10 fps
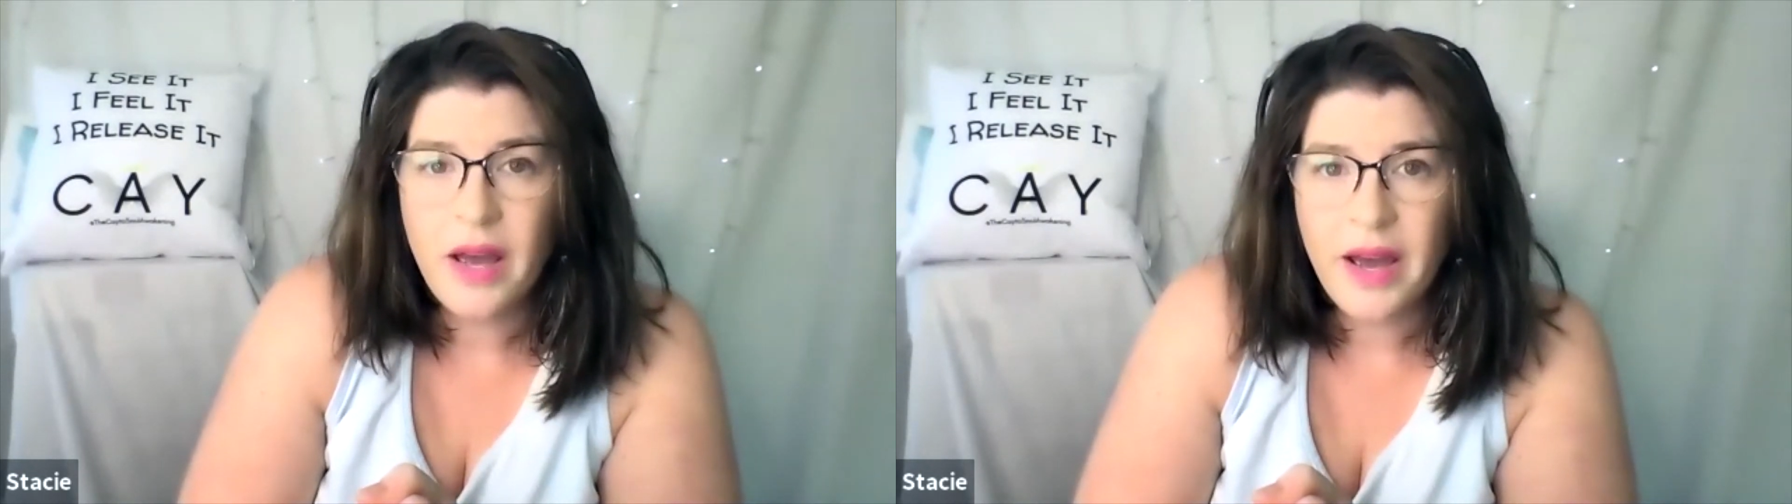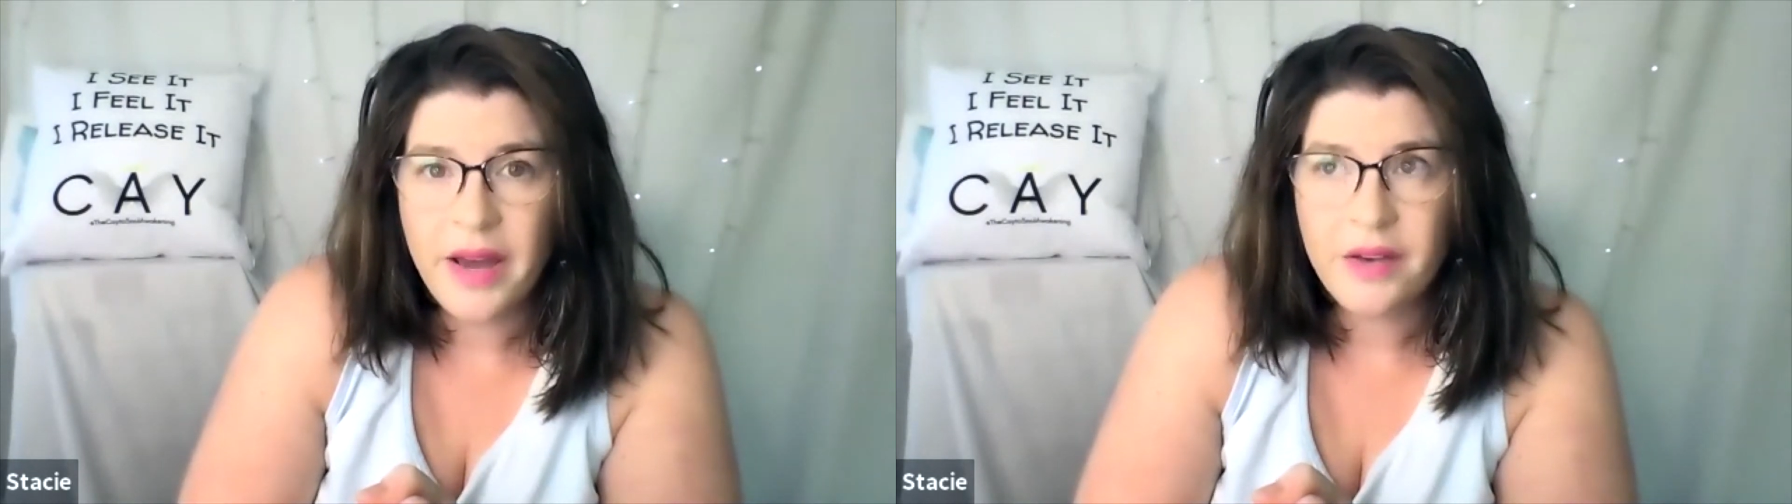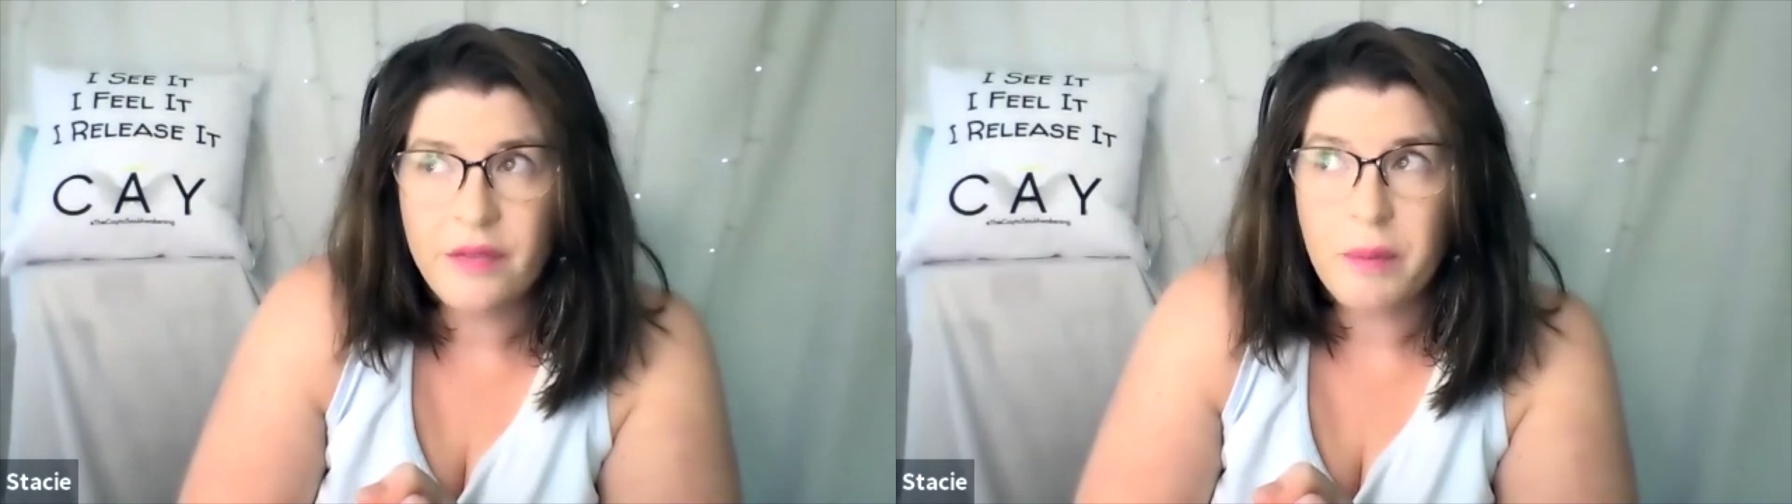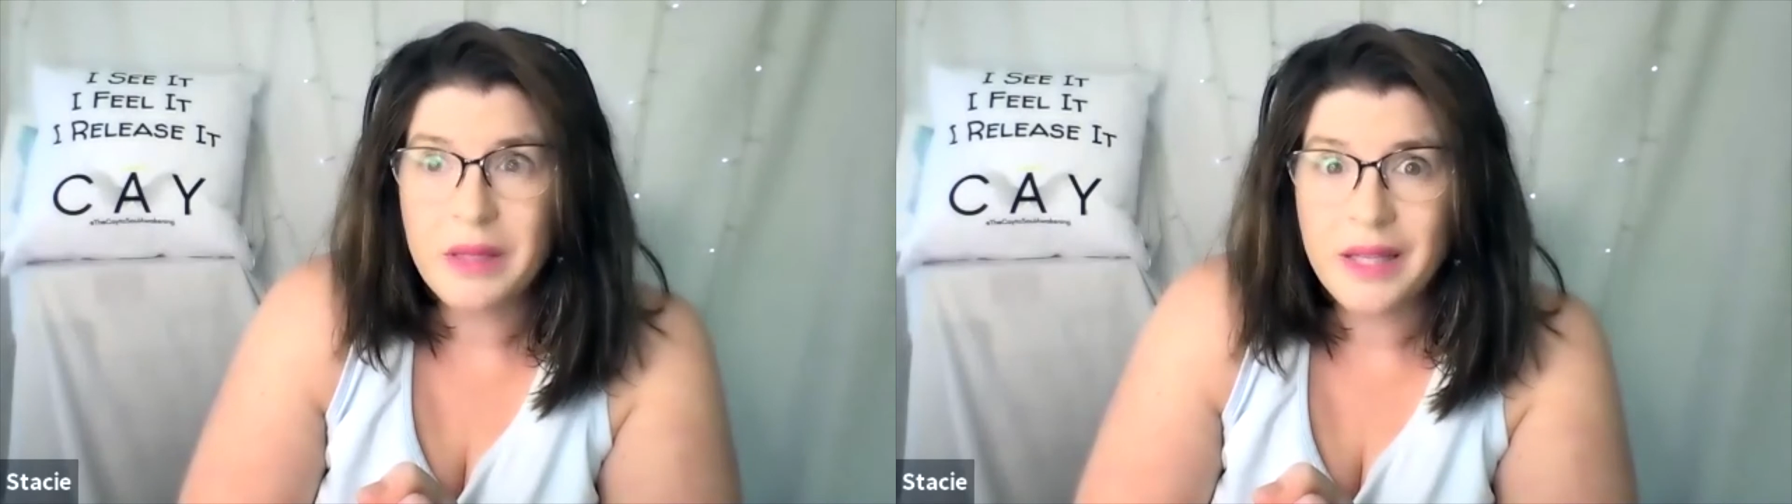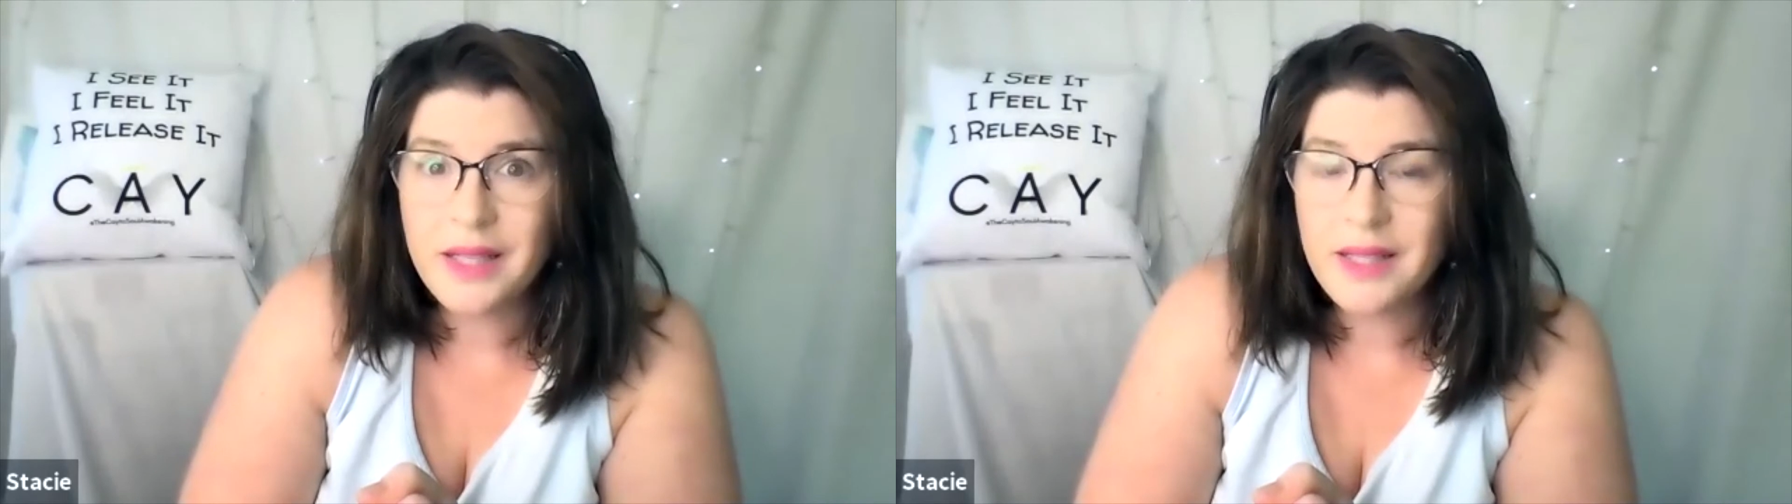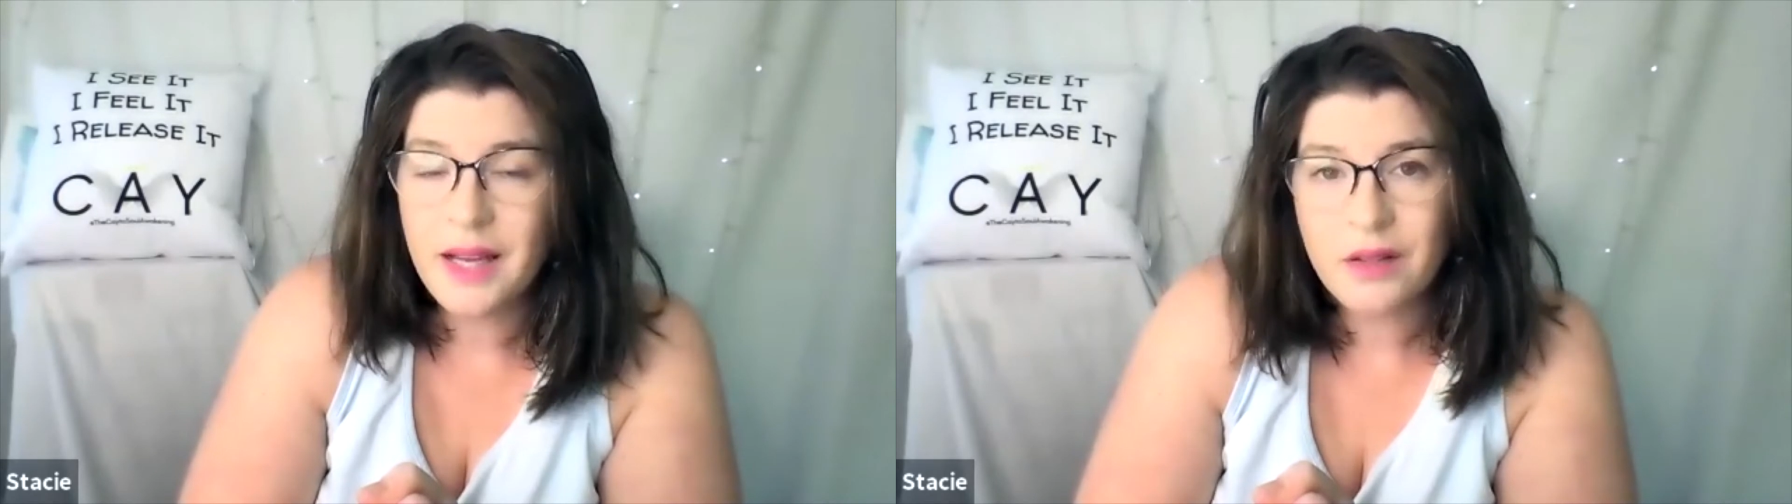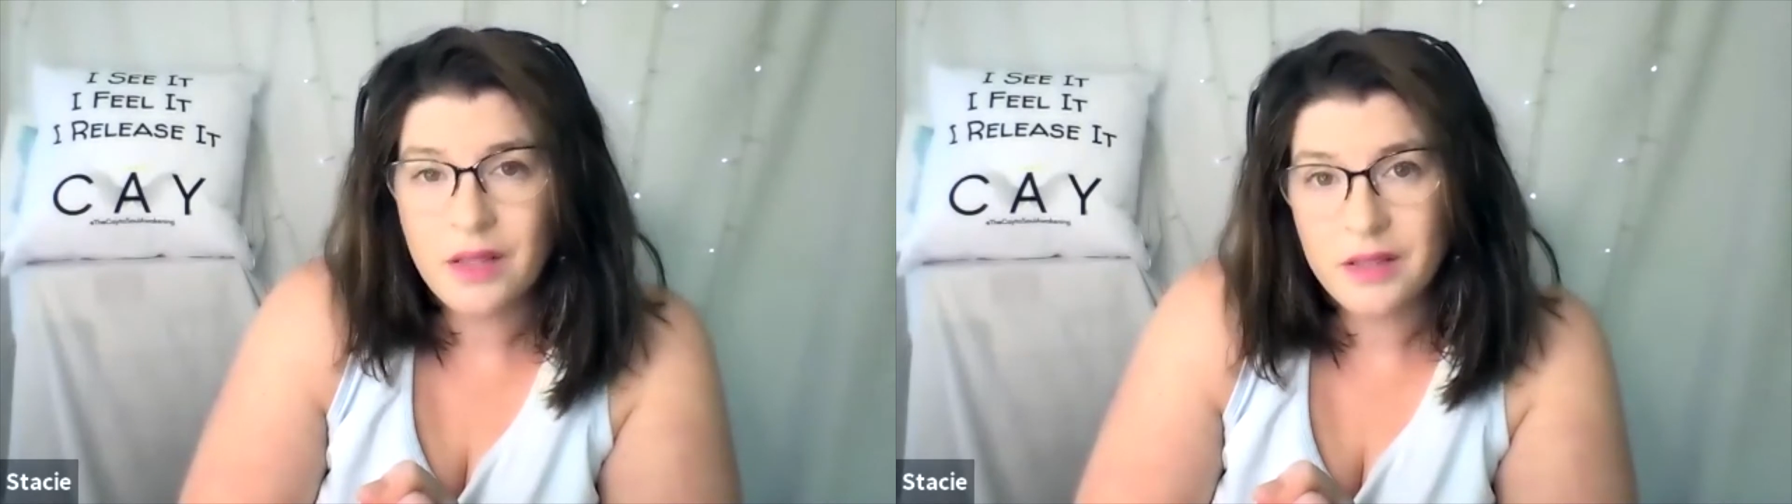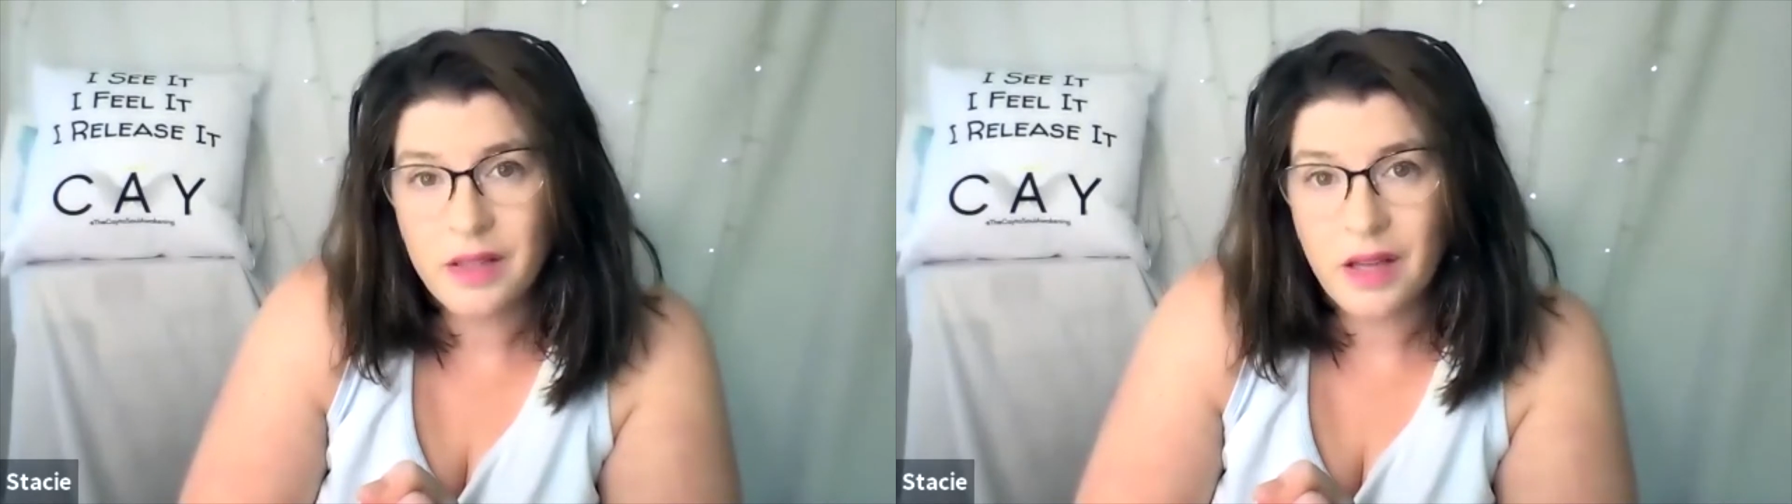have planned out
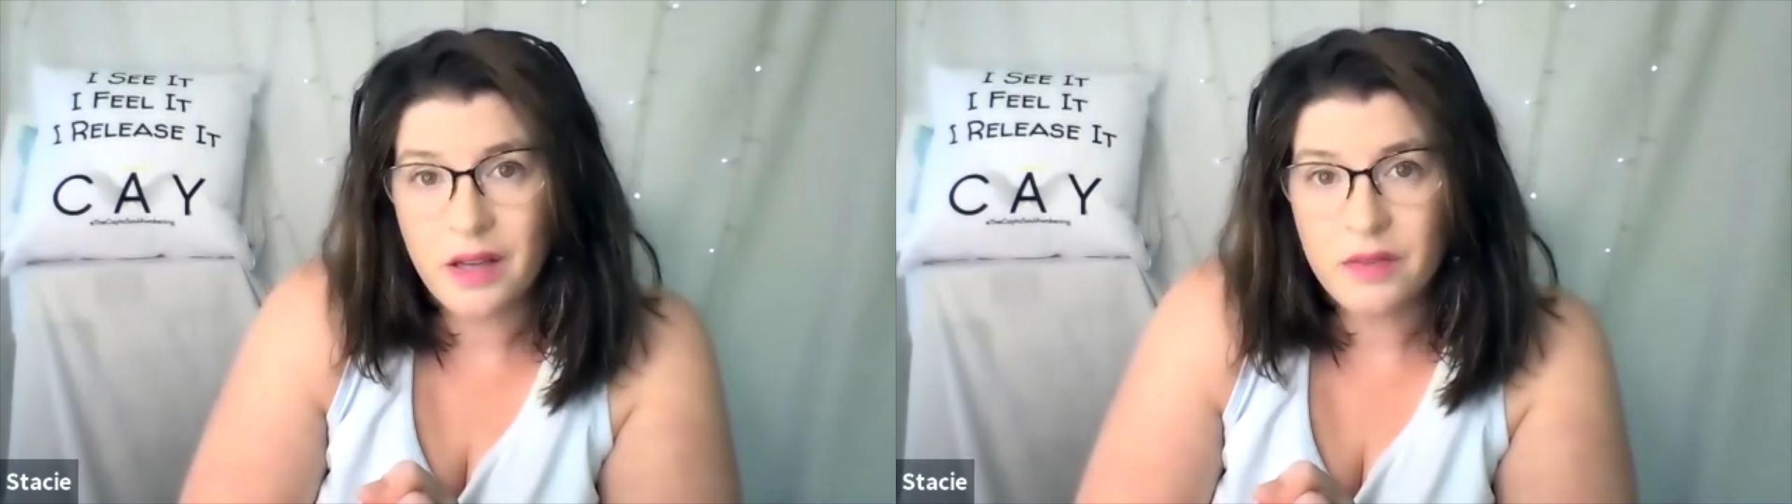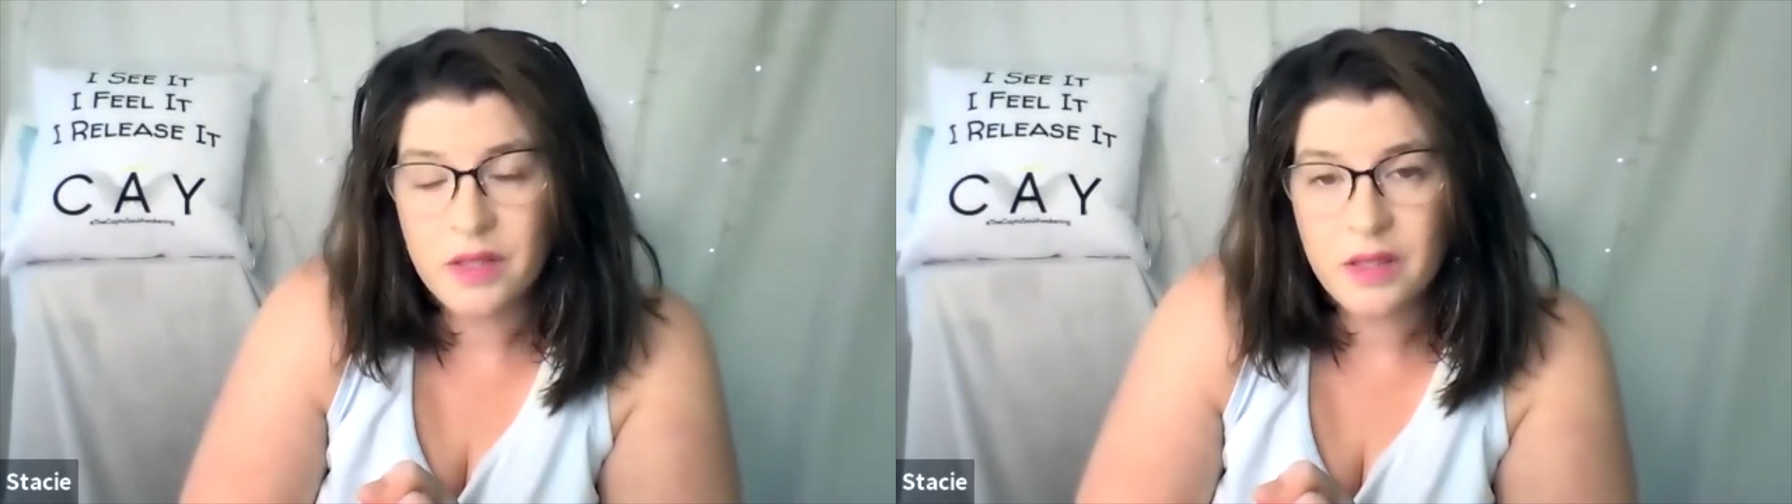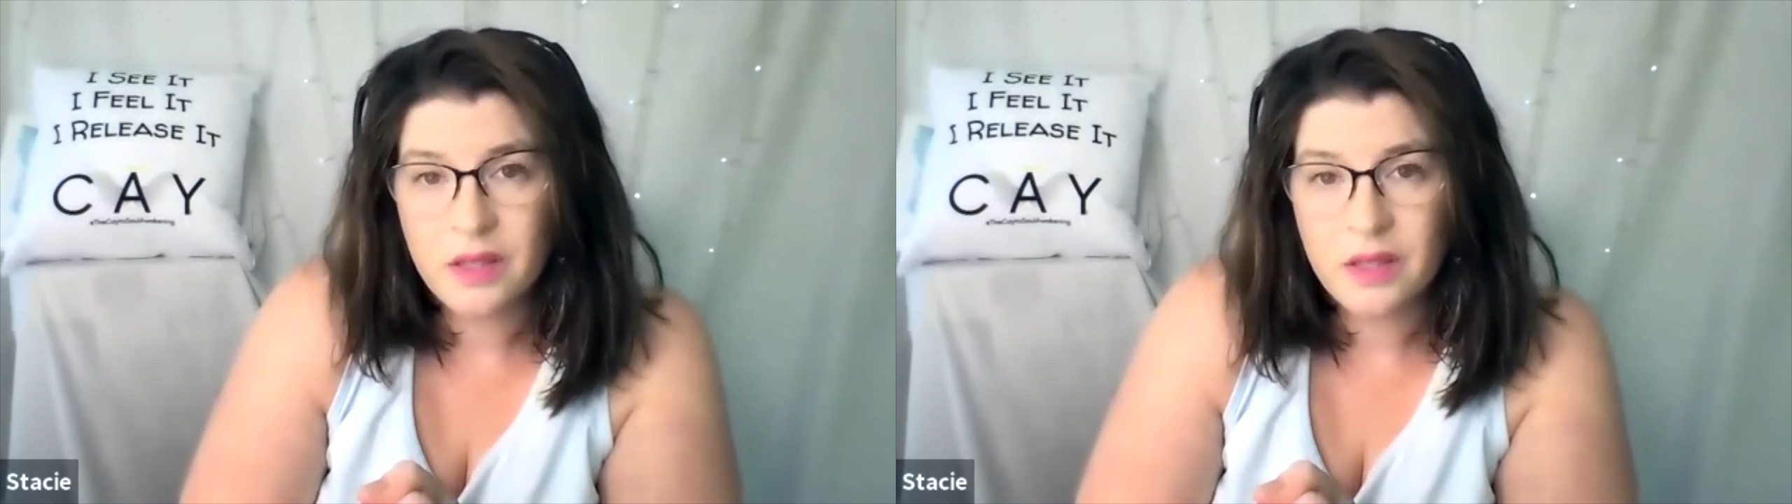these lives.